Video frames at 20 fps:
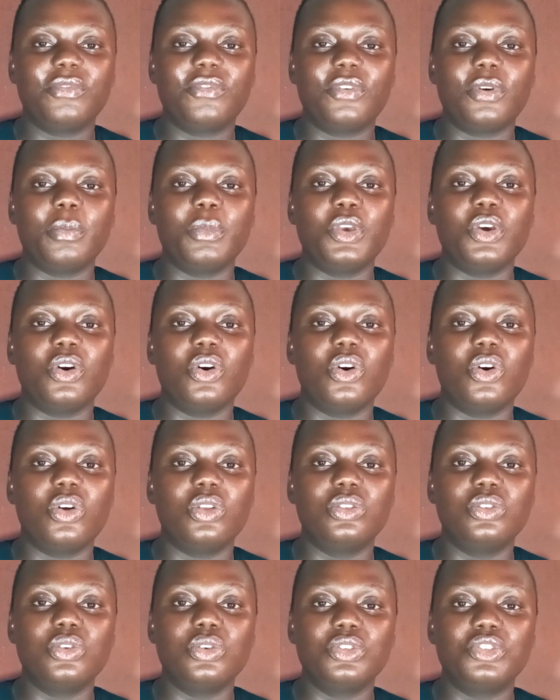from
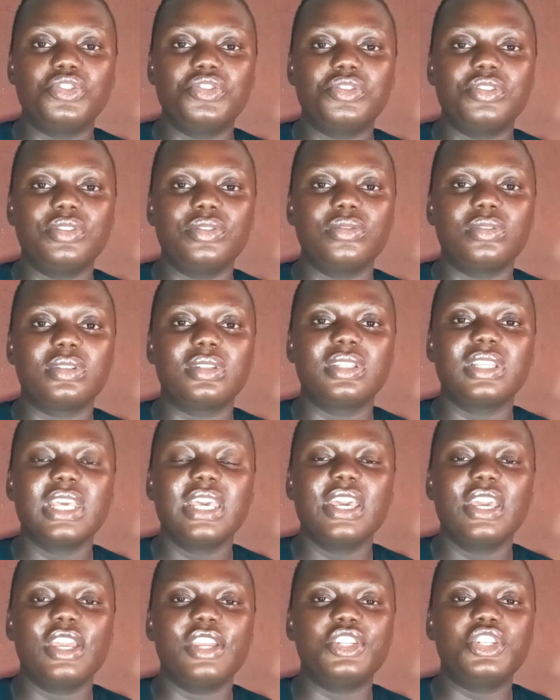your nostrils,
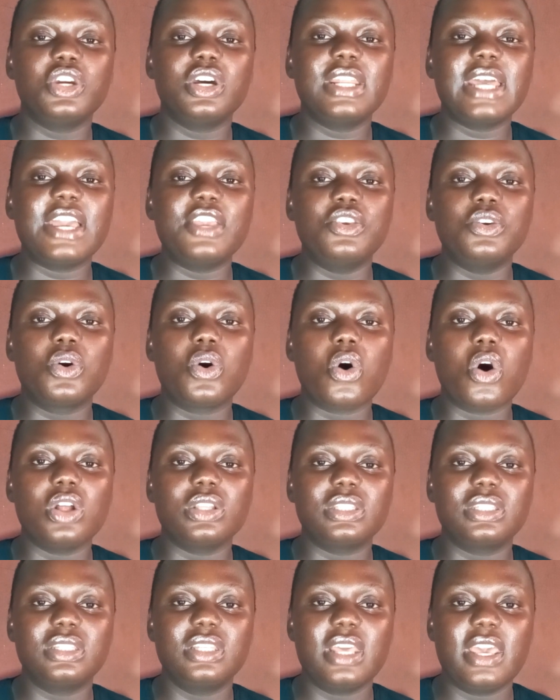ensure that you
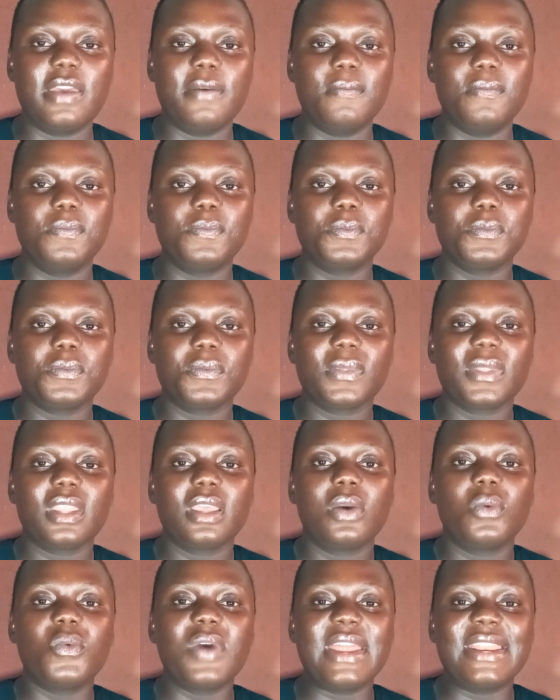cut them
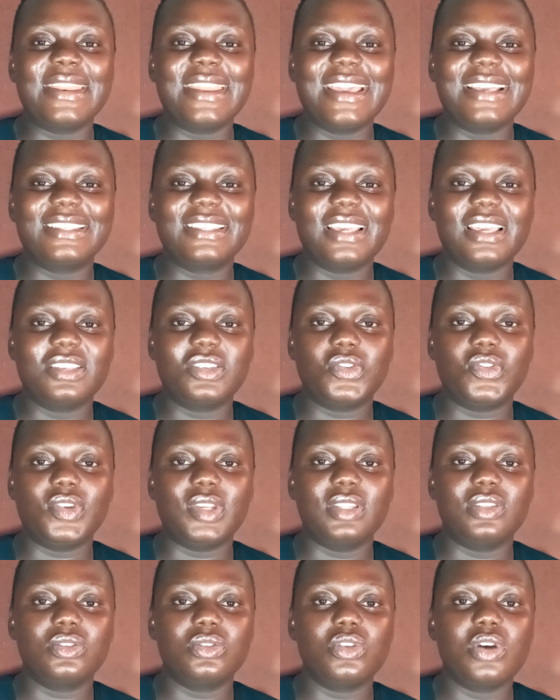when
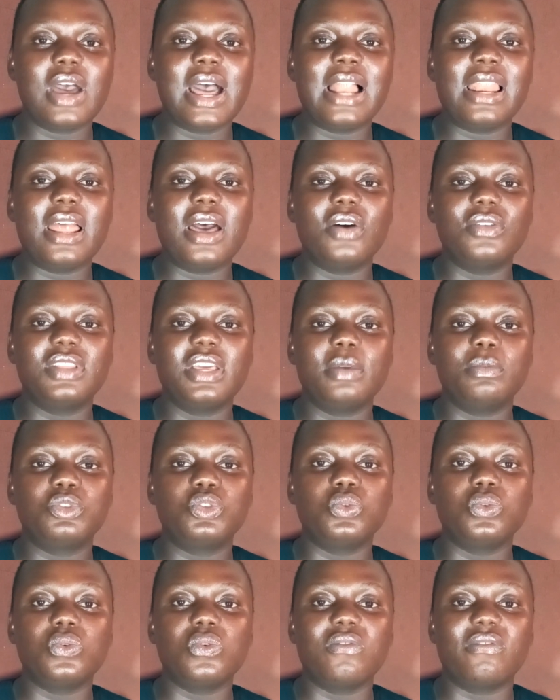necessary. Do not allow them
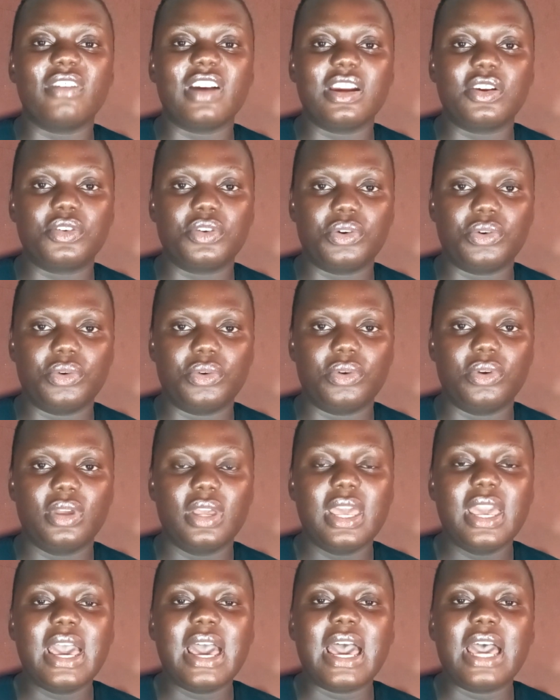to overgrow.
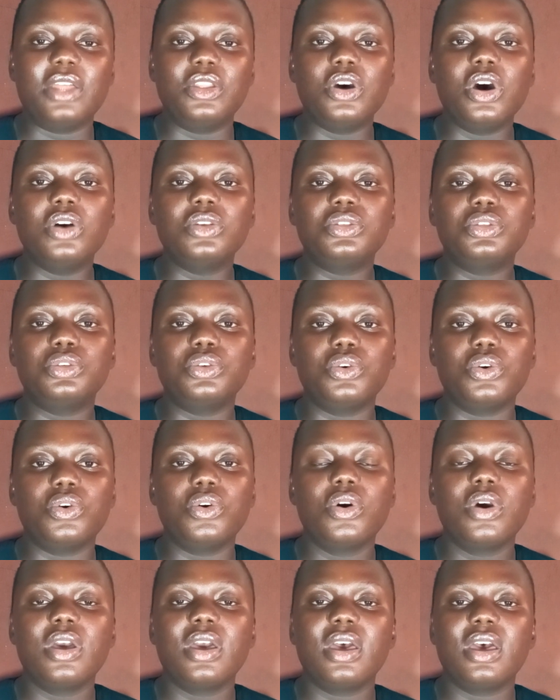And
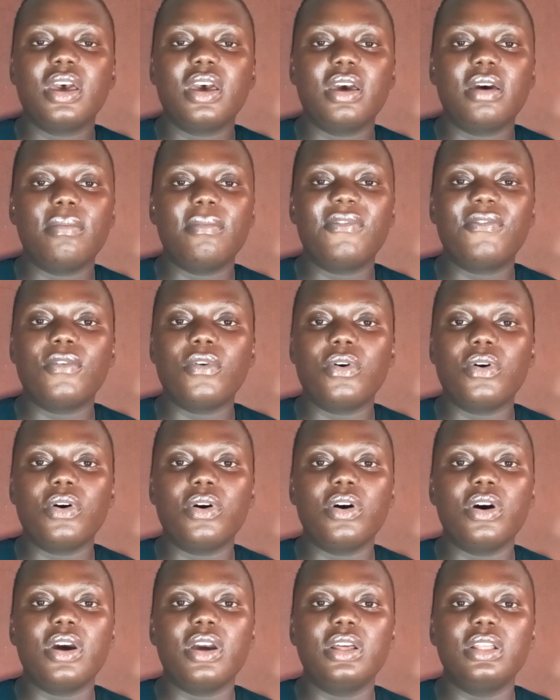also,
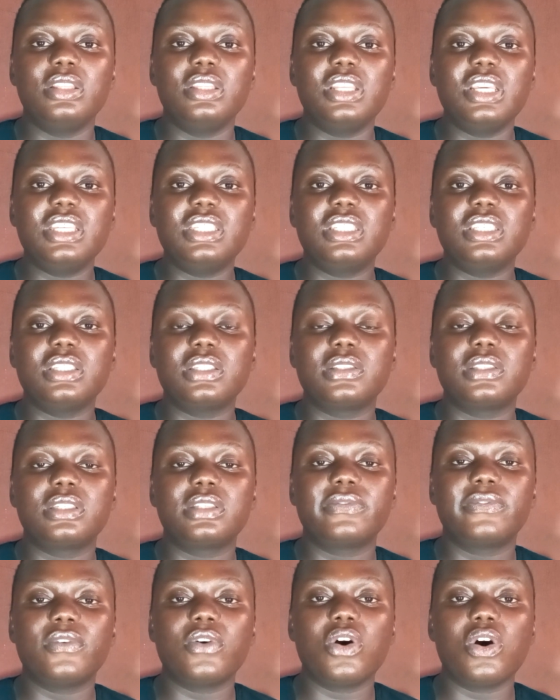this
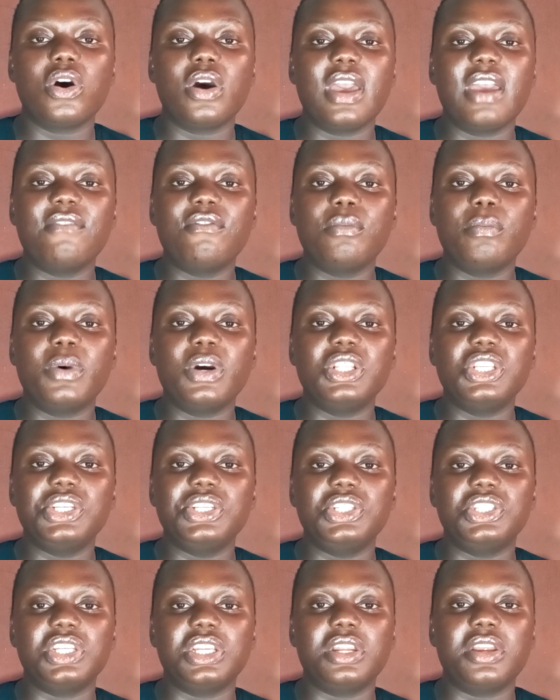is for everybody
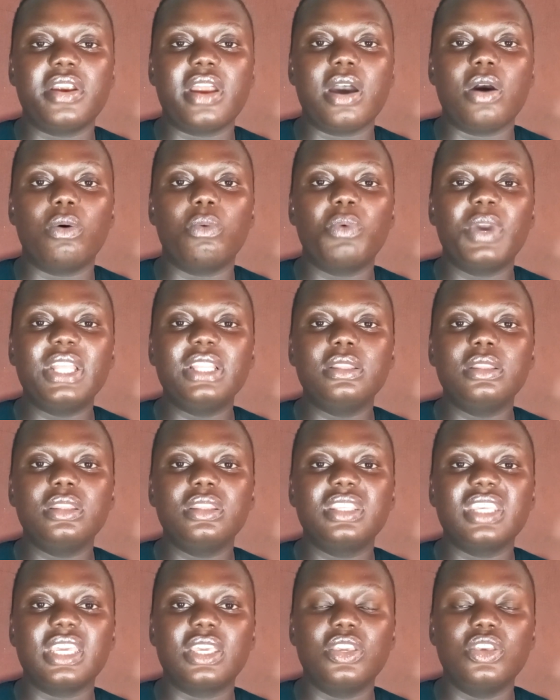in general,
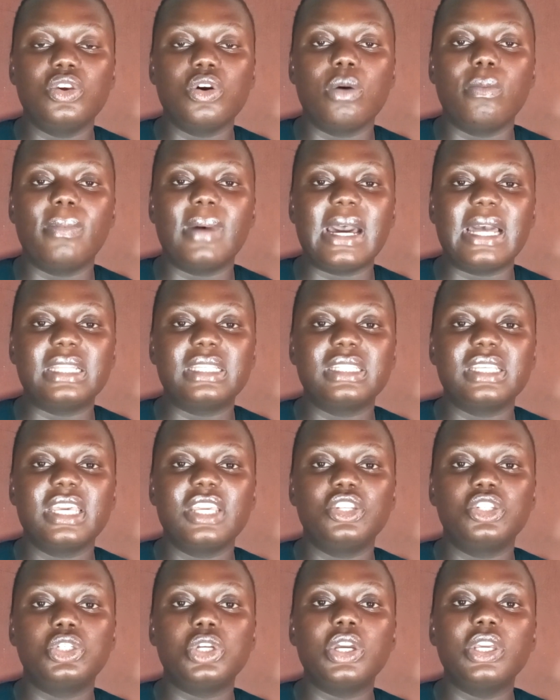when taking your bath,
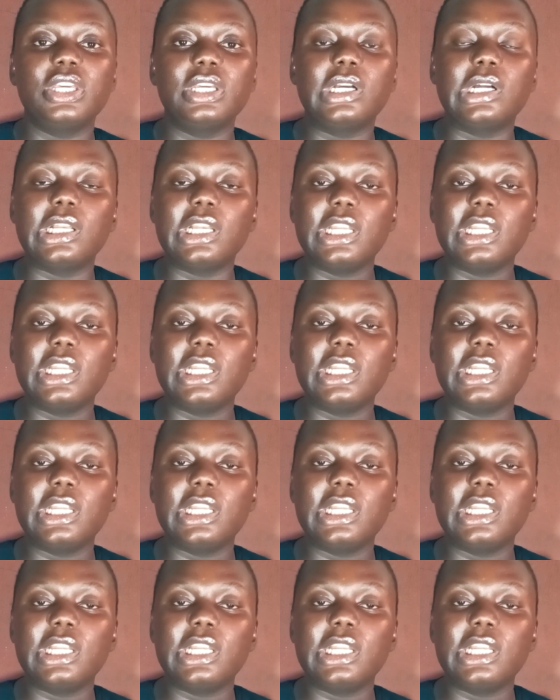ensure you